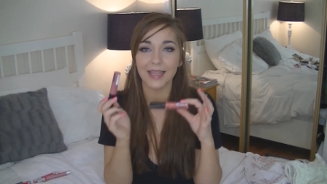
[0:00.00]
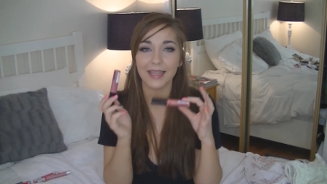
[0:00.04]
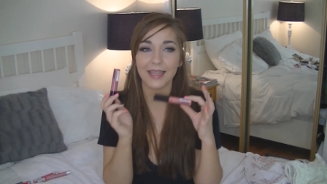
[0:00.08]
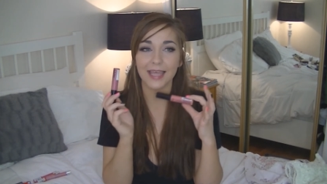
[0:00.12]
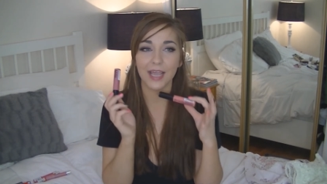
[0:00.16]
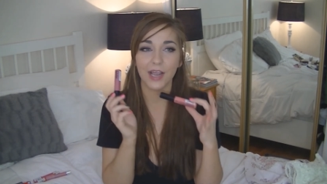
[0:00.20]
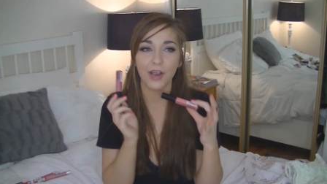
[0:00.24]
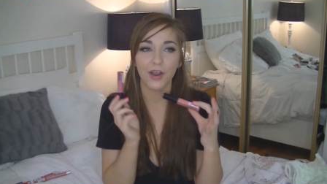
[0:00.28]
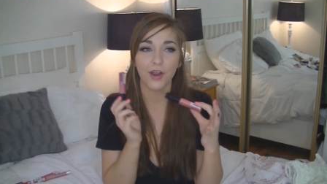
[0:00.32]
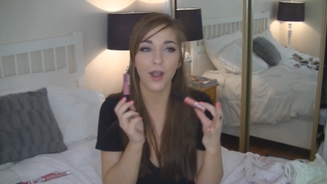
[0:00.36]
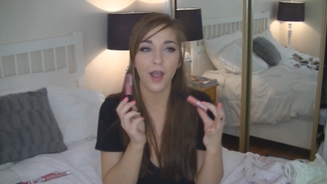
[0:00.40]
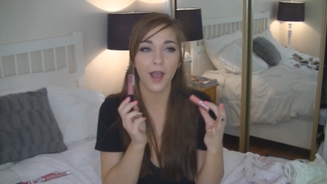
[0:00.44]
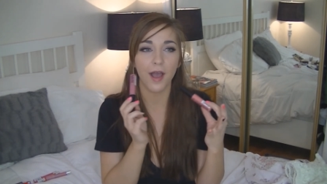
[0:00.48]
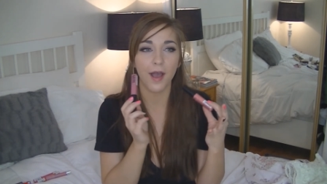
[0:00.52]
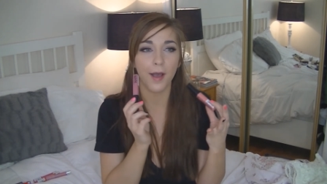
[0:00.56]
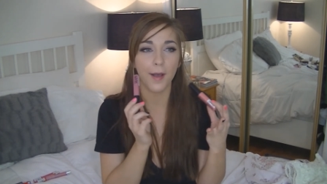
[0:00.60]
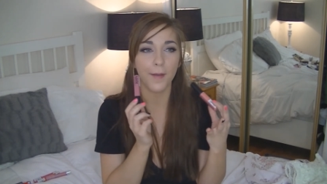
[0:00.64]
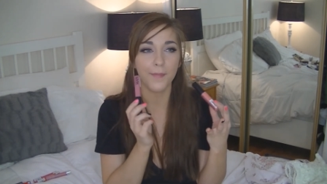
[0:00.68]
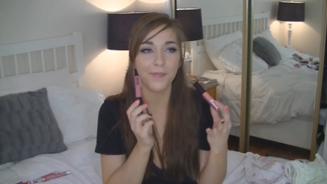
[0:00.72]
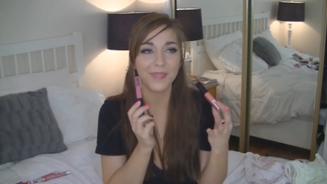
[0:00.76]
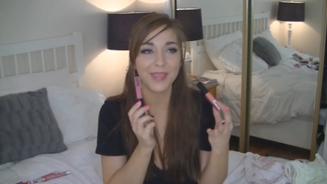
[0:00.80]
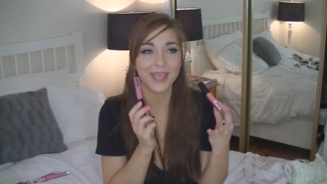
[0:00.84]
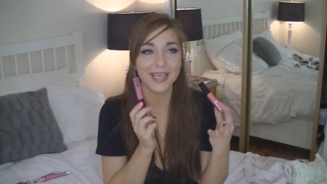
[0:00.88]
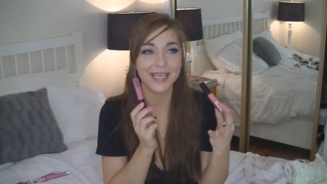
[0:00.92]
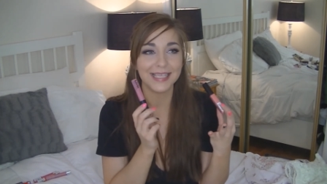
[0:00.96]

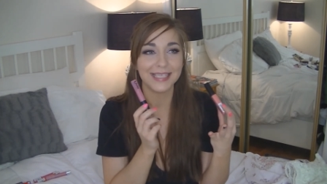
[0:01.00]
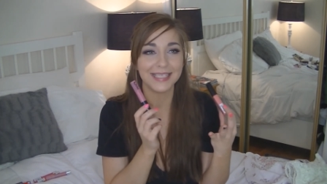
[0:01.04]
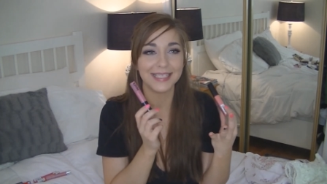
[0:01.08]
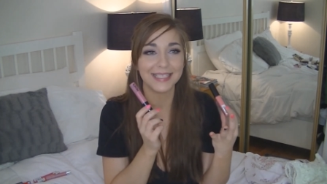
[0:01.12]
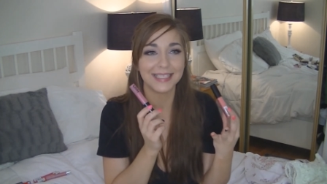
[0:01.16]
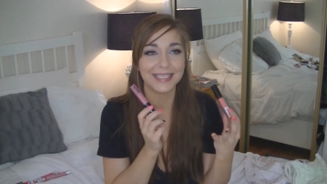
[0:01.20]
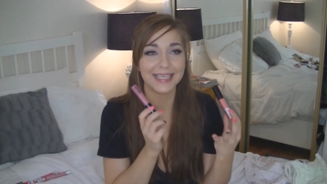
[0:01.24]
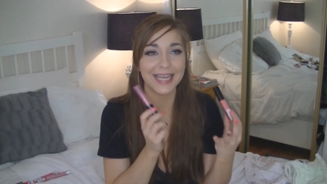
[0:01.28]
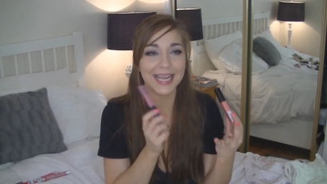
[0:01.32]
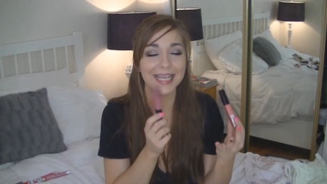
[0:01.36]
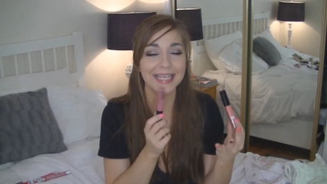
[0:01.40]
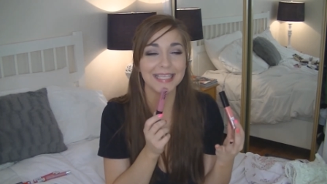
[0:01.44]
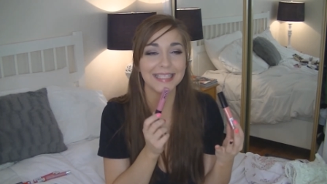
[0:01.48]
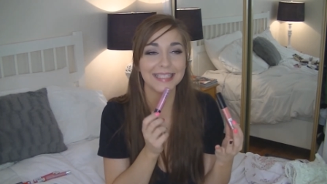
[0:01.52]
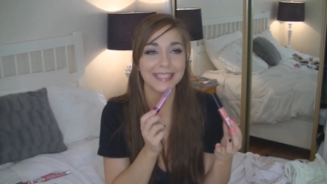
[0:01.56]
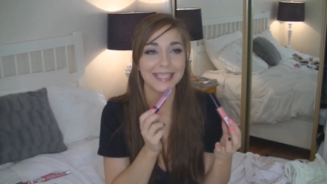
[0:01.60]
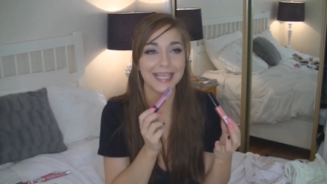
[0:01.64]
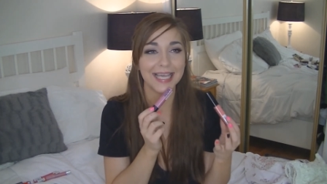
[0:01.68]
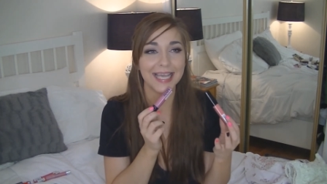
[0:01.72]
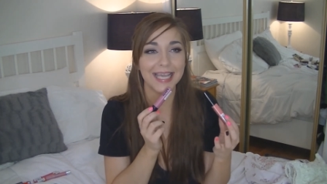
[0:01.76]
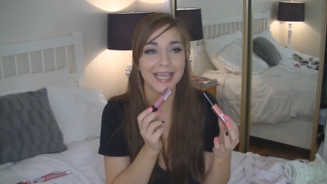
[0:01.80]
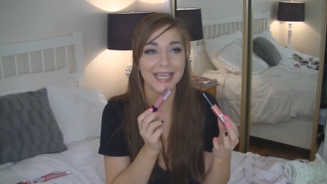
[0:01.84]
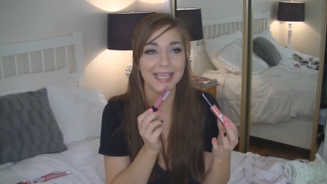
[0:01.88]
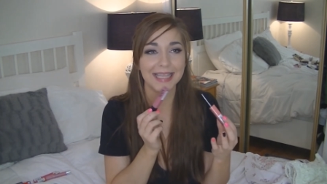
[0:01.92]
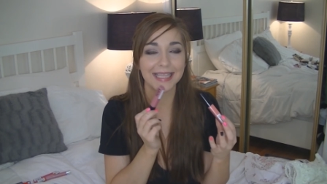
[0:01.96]
They taste
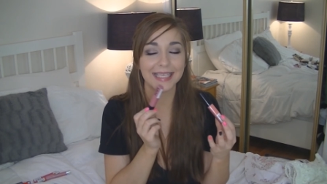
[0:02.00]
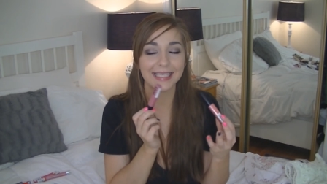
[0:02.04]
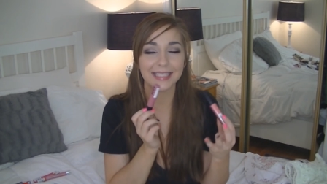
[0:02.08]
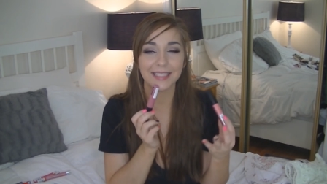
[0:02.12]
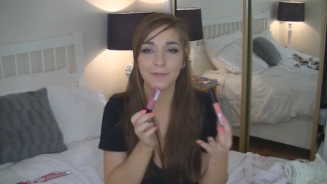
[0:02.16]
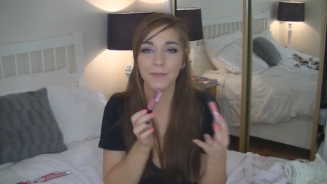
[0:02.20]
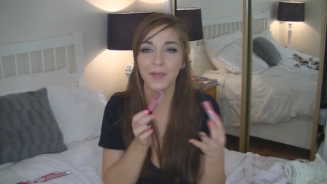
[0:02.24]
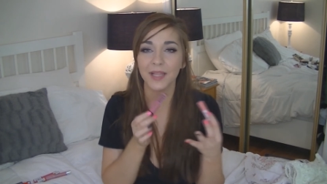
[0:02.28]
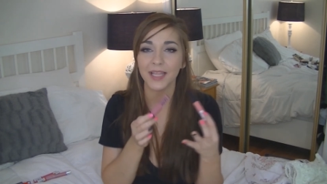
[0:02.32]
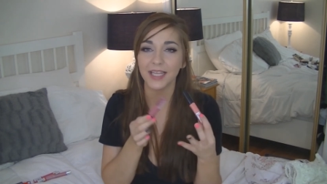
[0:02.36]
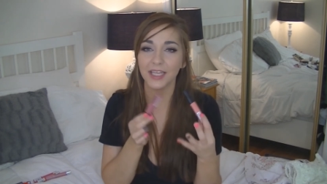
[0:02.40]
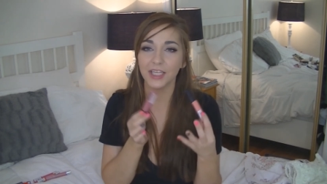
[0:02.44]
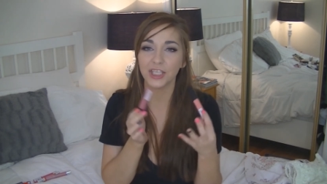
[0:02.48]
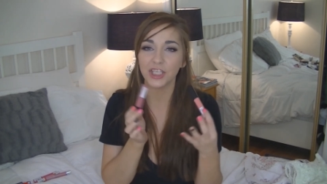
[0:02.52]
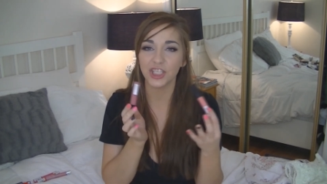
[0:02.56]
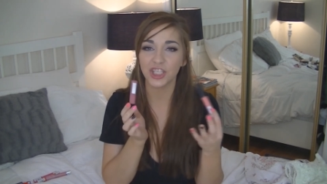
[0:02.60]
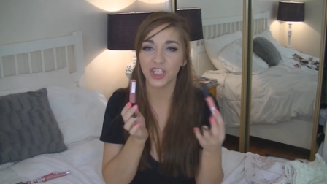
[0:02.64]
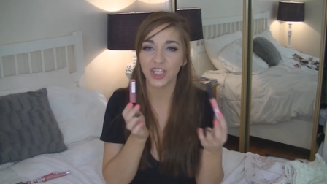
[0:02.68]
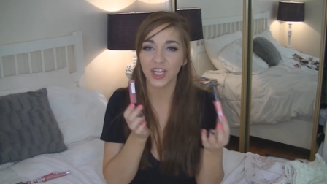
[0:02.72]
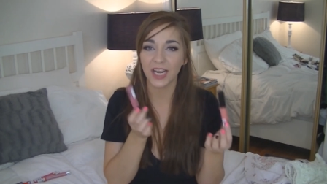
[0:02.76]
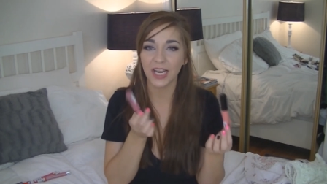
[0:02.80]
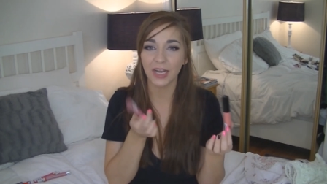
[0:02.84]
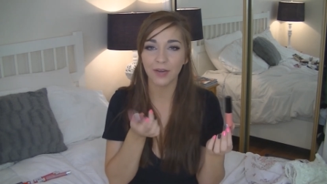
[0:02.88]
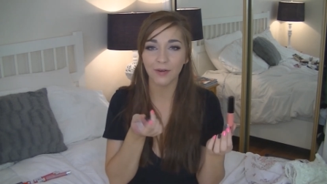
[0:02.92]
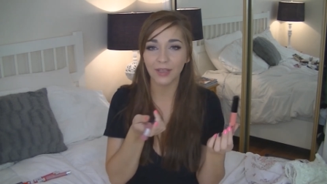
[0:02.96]
like, they smell like
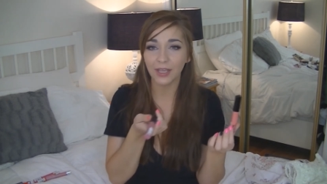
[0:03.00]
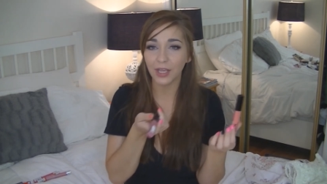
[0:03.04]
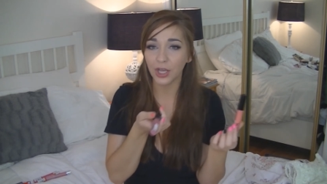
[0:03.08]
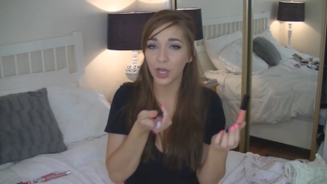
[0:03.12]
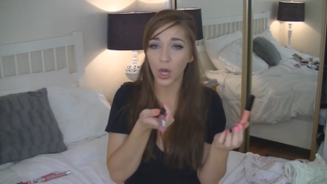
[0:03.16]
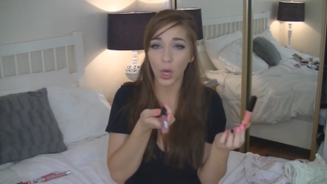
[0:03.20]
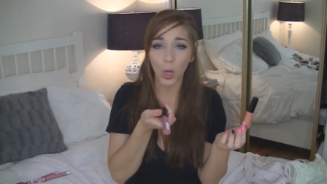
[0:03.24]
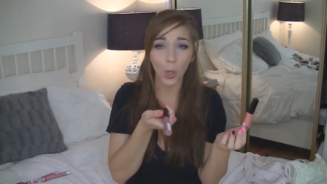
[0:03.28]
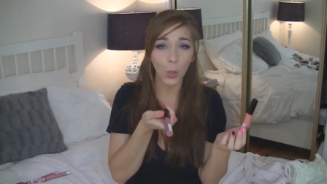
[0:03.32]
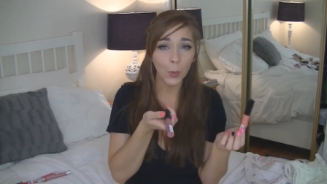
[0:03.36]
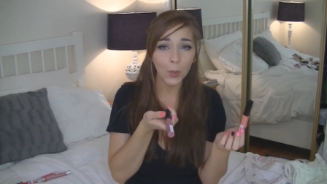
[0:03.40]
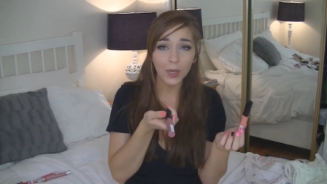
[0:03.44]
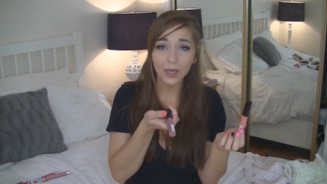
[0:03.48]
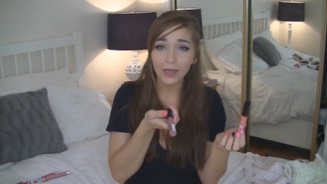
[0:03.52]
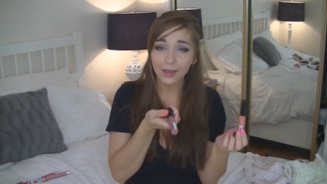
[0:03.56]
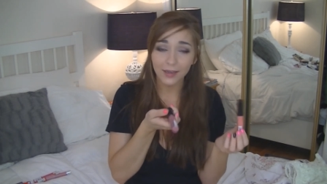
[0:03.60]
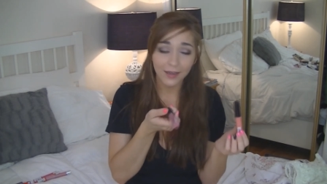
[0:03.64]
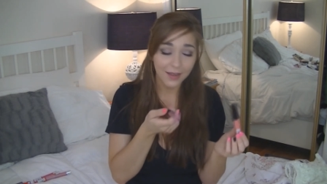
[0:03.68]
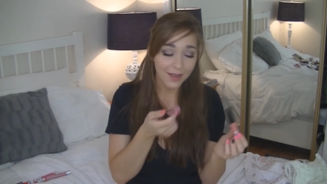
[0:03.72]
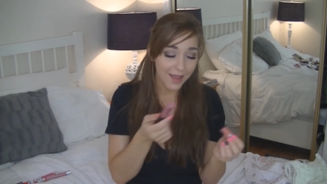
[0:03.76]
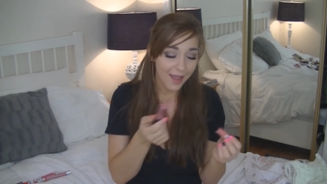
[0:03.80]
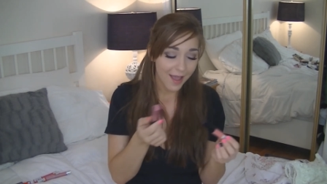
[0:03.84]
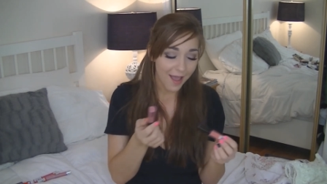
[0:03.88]
cherry Coke.